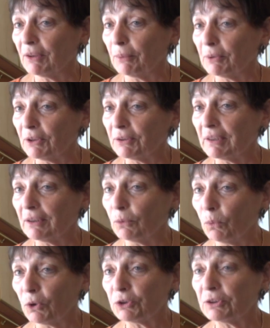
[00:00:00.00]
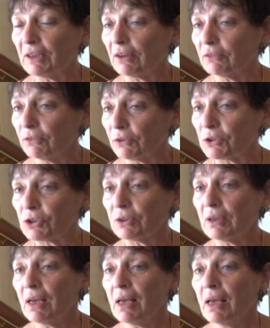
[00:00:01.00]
They were learning a watered-down version.